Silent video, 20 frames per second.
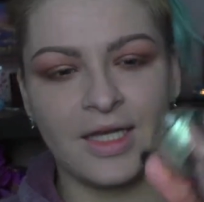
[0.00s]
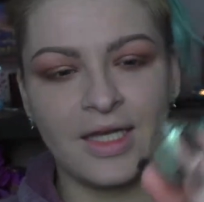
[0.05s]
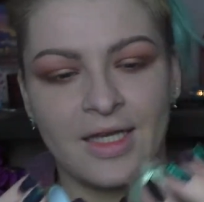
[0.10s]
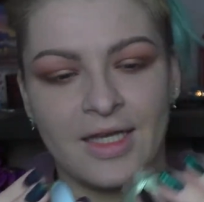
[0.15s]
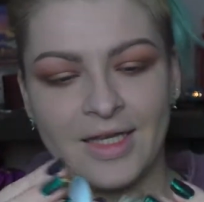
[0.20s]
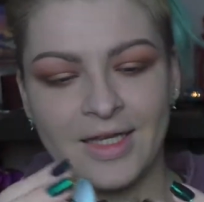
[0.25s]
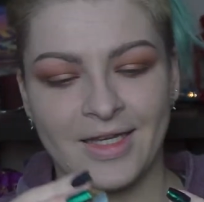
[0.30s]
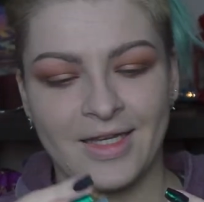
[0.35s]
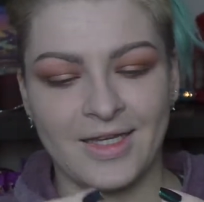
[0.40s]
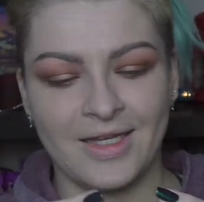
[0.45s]

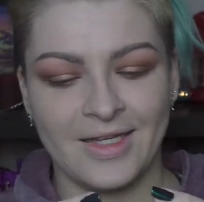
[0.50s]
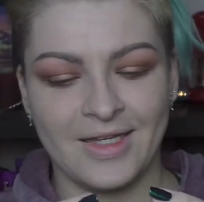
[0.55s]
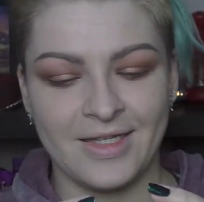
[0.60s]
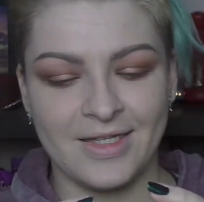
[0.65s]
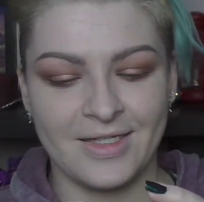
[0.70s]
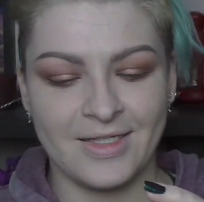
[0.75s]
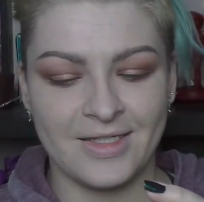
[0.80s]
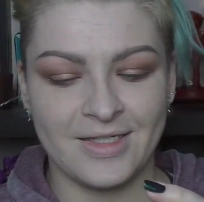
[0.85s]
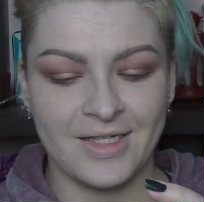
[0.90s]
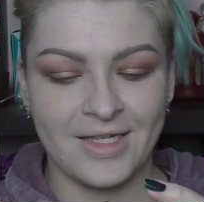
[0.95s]

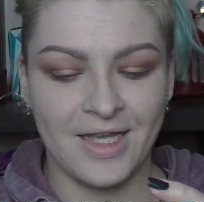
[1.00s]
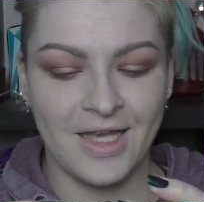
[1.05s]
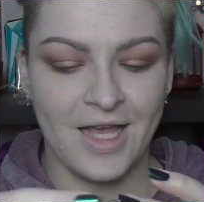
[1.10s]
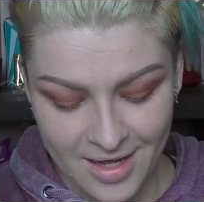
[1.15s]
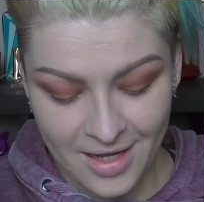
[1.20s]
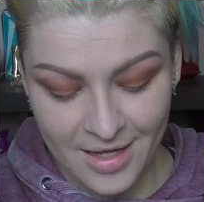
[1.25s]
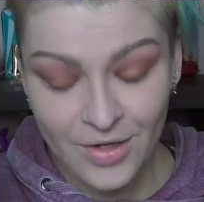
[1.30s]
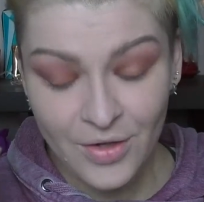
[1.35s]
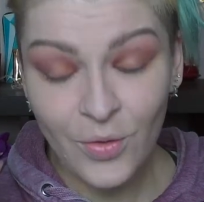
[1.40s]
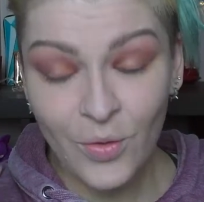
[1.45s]
And
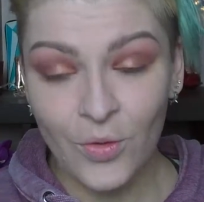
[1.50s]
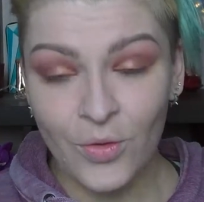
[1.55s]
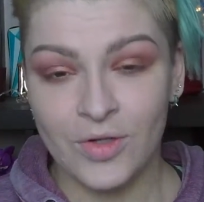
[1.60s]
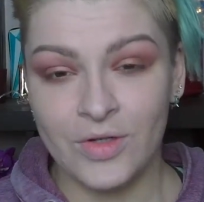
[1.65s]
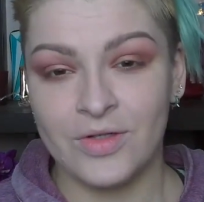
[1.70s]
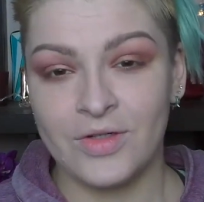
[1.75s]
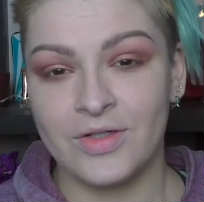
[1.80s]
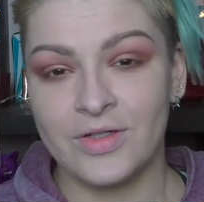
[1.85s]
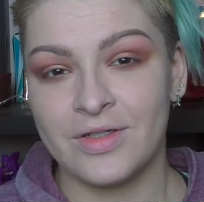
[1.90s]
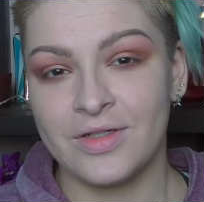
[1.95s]
I
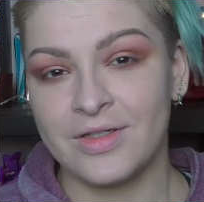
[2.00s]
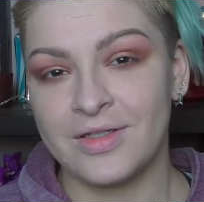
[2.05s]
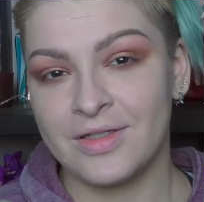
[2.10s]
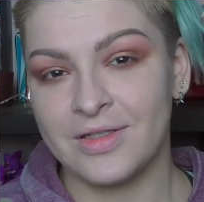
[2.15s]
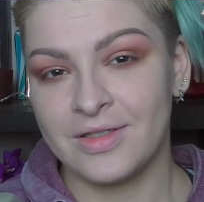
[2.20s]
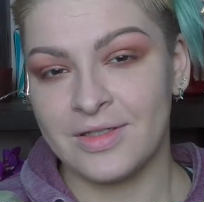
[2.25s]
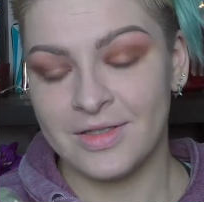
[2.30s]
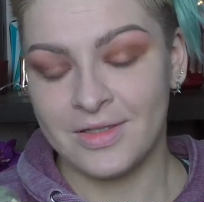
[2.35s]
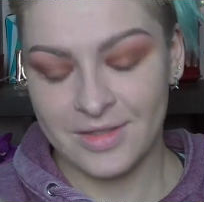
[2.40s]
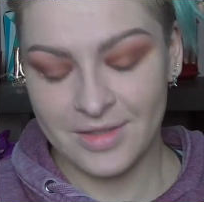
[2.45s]
ordered
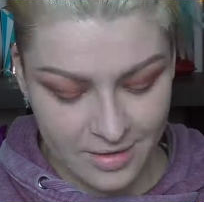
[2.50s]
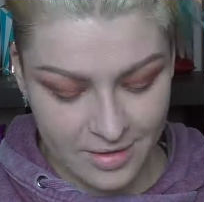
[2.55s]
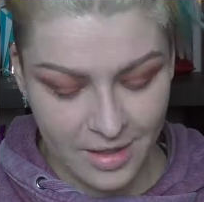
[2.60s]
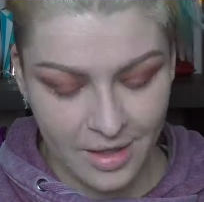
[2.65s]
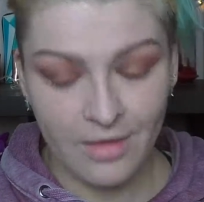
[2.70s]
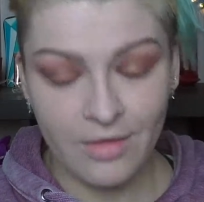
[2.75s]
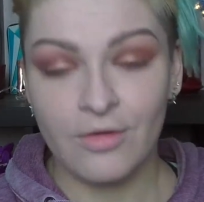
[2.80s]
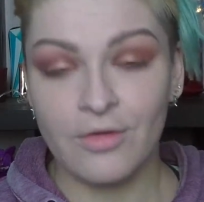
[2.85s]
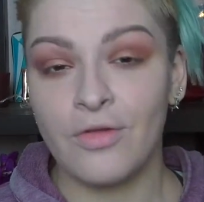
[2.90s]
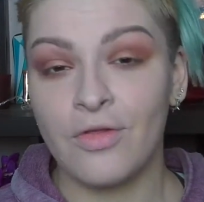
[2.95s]

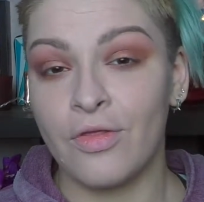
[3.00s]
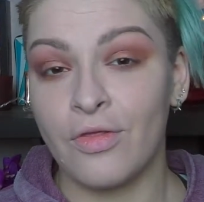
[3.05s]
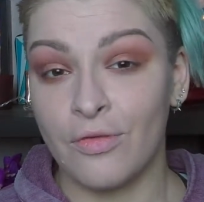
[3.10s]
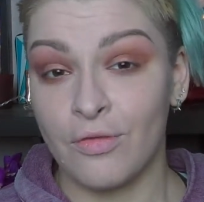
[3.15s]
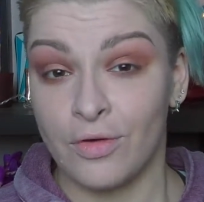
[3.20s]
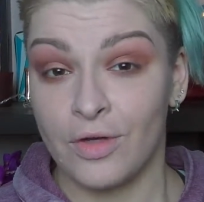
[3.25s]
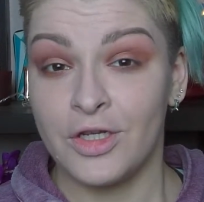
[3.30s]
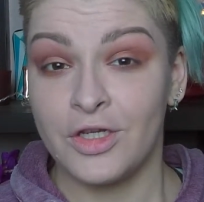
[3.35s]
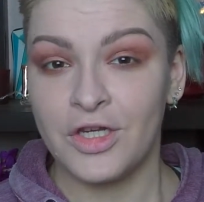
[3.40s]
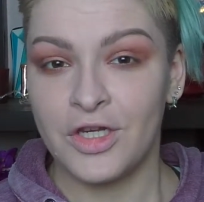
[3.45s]
another
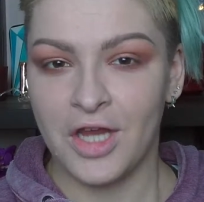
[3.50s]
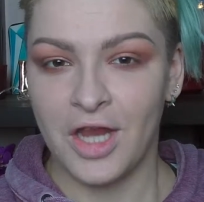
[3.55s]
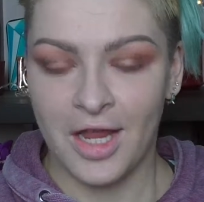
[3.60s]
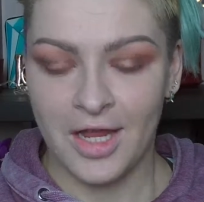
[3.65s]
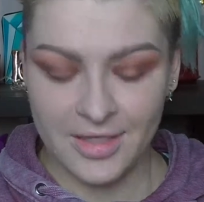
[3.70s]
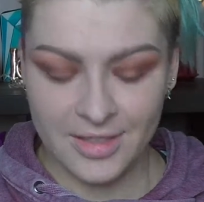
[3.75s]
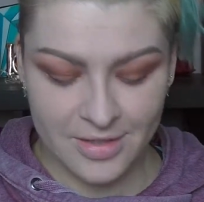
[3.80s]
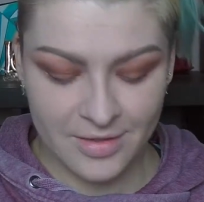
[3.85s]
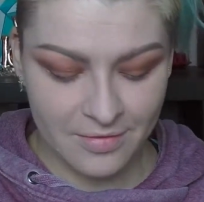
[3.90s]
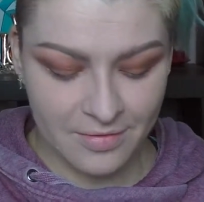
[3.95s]
3
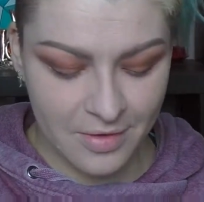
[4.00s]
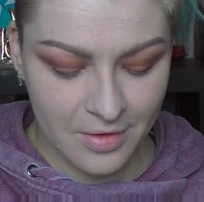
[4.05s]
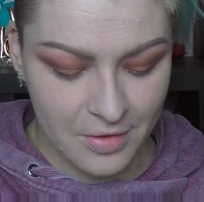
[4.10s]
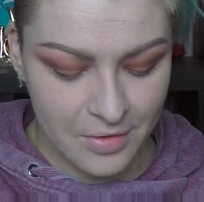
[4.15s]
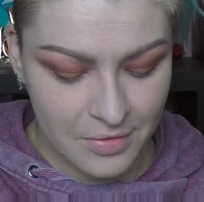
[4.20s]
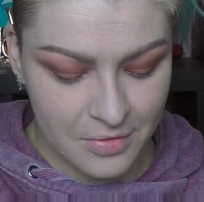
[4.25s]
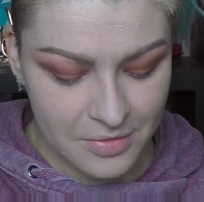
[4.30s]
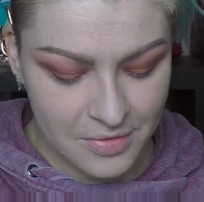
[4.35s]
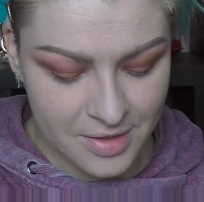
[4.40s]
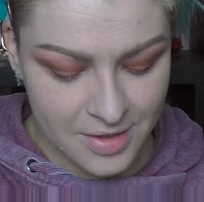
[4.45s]
shades of
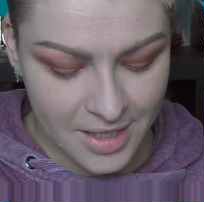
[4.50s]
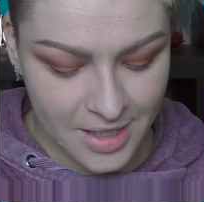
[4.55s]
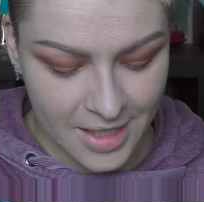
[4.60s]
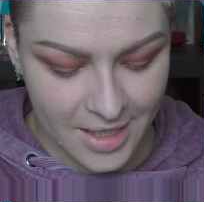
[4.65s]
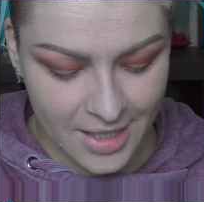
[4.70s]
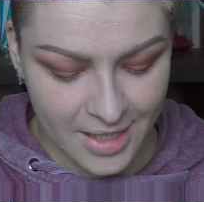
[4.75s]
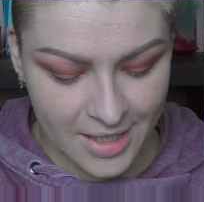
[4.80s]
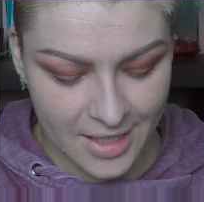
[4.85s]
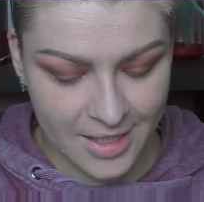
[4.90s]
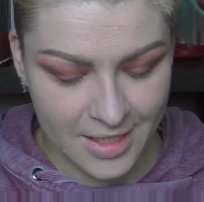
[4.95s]
those,
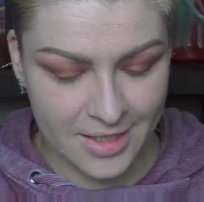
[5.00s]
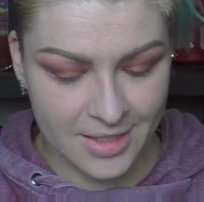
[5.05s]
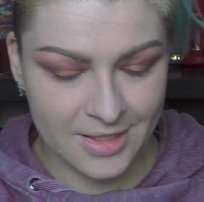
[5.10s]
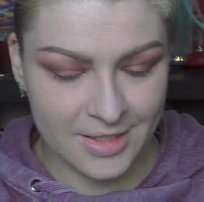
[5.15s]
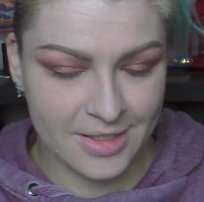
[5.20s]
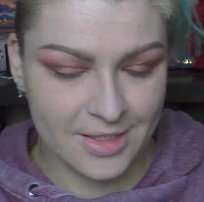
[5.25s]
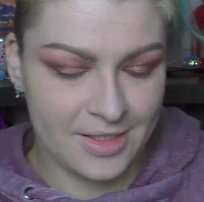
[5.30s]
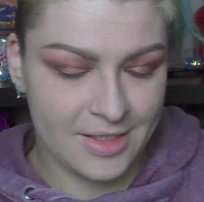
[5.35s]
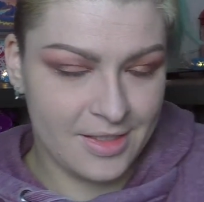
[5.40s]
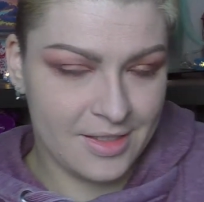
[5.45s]

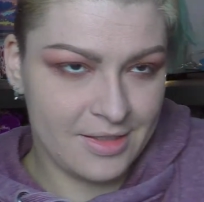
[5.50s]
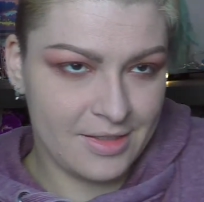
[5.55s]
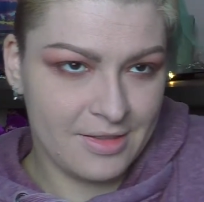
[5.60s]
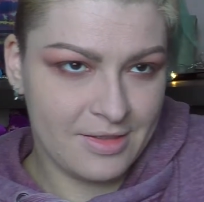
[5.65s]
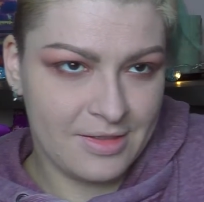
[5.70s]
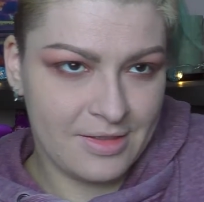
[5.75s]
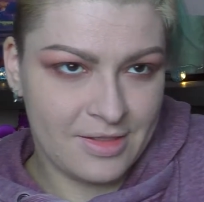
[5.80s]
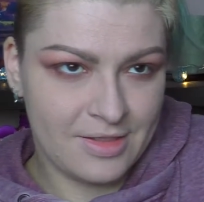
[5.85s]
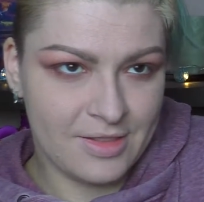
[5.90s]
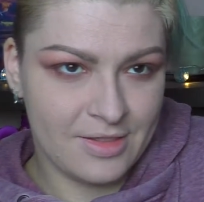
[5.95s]
and
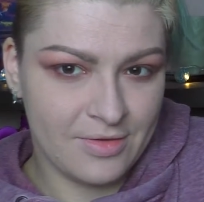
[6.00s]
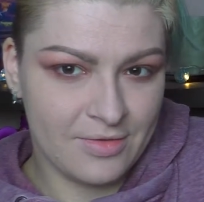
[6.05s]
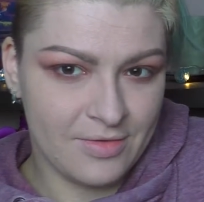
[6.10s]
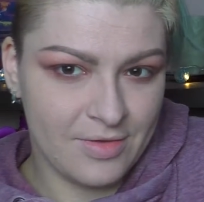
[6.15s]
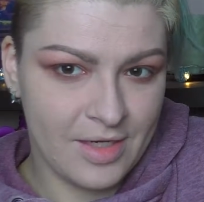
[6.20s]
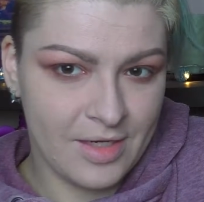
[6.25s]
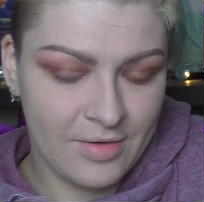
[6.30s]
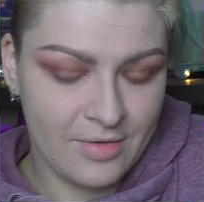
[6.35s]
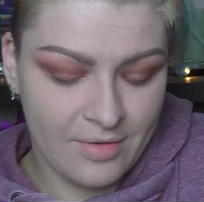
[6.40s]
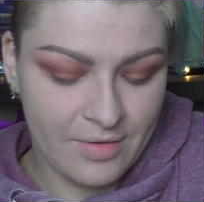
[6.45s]
so
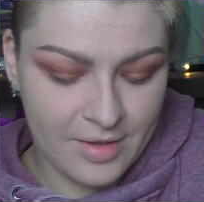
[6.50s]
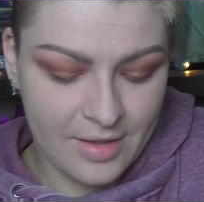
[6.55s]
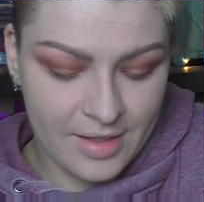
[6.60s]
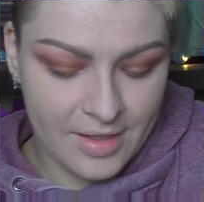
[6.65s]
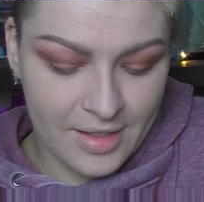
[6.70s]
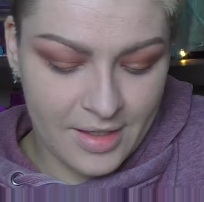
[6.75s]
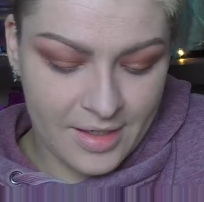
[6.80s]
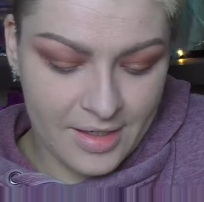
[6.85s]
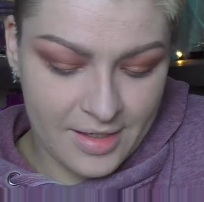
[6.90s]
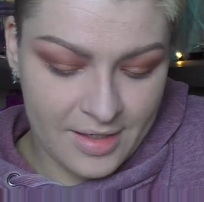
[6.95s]
now I
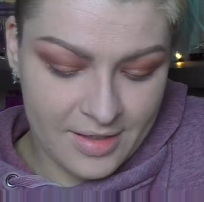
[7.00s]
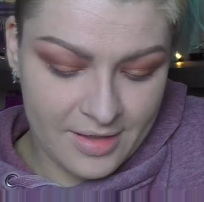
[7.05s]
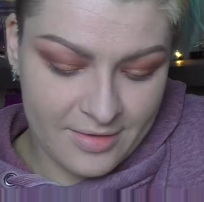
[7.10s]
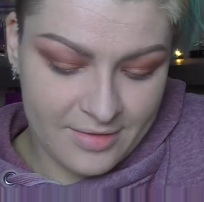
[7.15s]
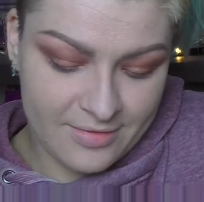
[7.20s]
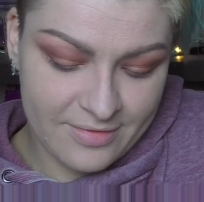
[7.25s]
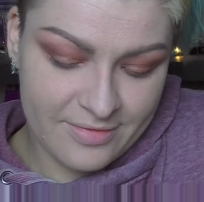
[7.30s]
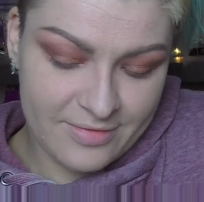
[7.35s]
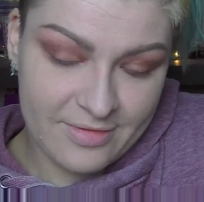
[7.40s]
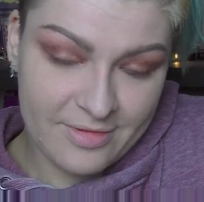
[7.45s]

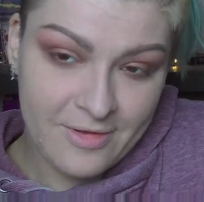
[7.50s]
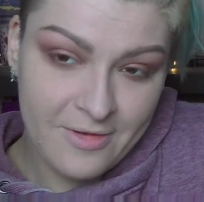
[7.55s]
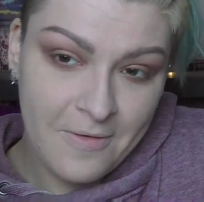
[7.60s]
have